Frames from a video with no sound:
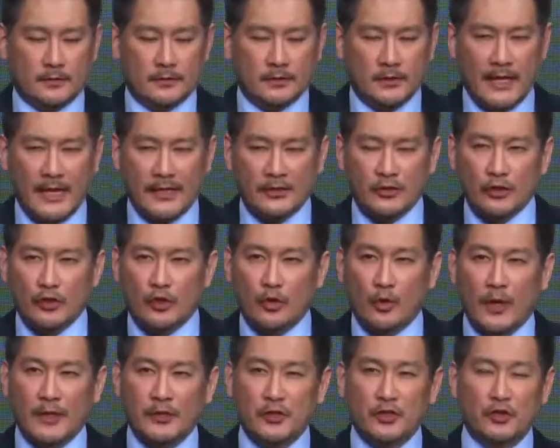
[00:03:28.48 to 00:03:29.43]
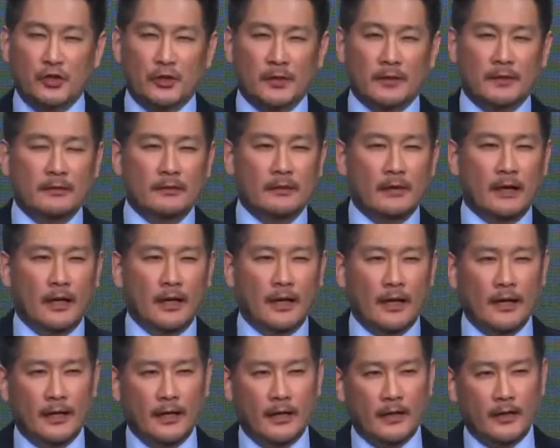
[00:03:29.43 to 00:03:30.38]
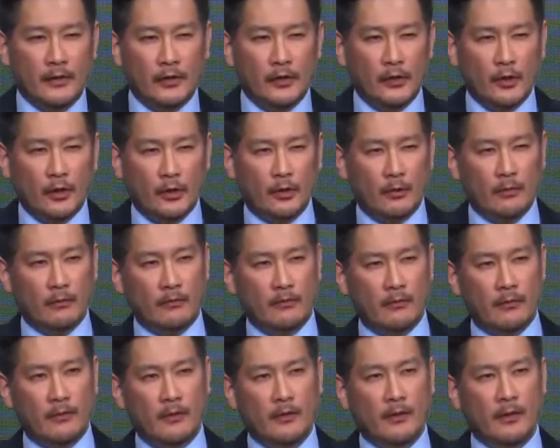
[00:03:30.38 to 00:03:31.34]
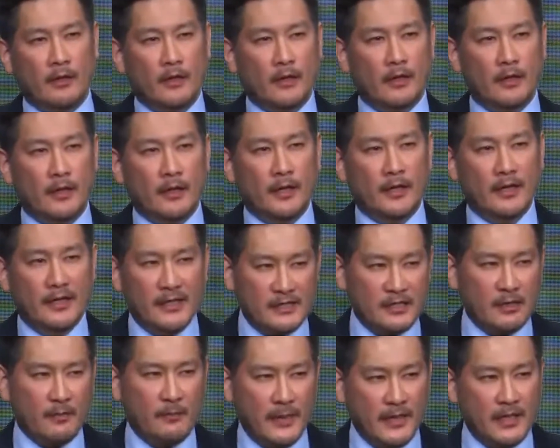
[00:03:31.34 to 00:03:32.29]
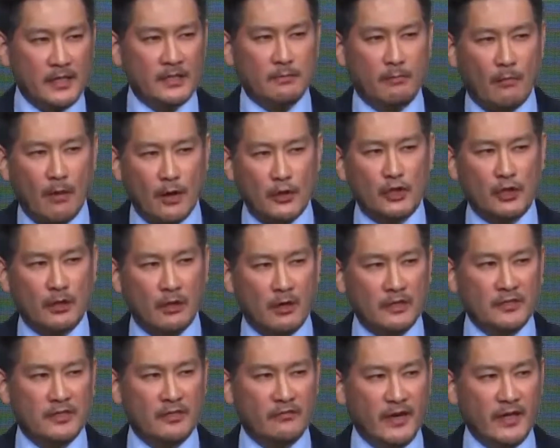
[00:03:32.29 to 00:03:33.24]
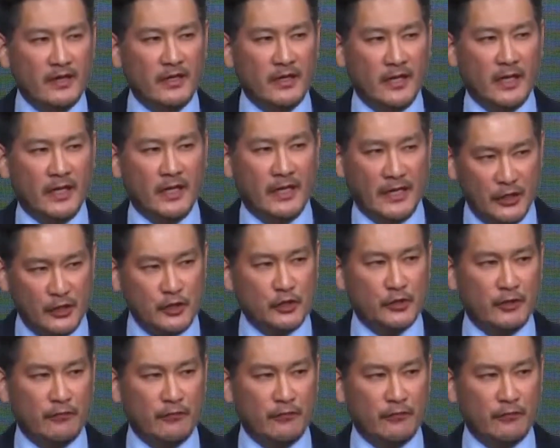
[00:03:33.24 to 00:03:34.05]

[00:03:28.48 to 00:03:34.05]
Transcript: And in a quiet week for MMA, one championship made headlines when CEO Chatri Sityodtong